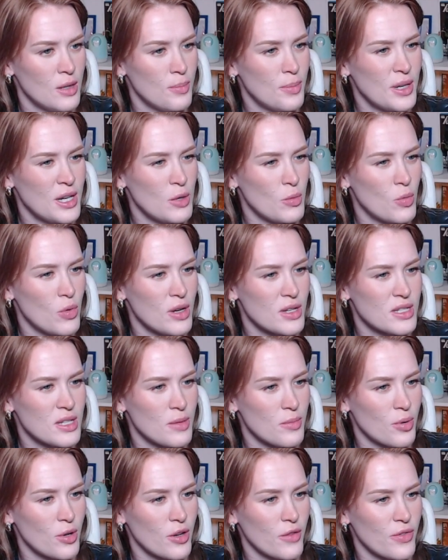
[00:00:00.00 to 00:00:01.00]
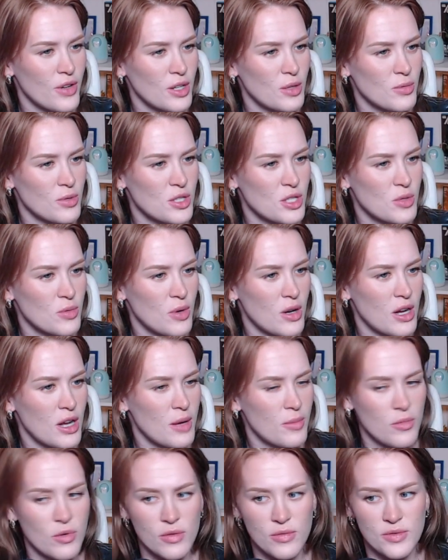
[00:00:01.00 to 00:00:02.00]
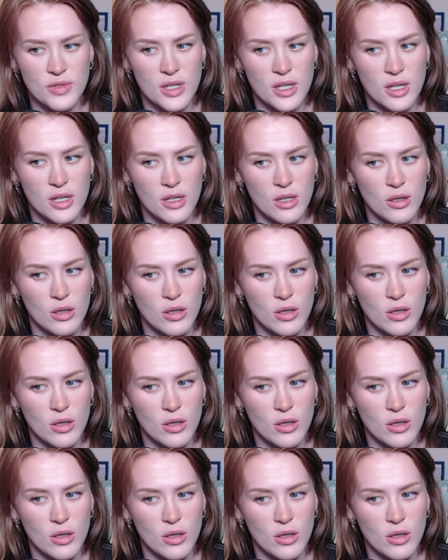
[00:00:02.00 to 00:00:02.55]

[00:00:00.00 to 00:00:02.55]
But it wasn't perfect, which is why I moved it.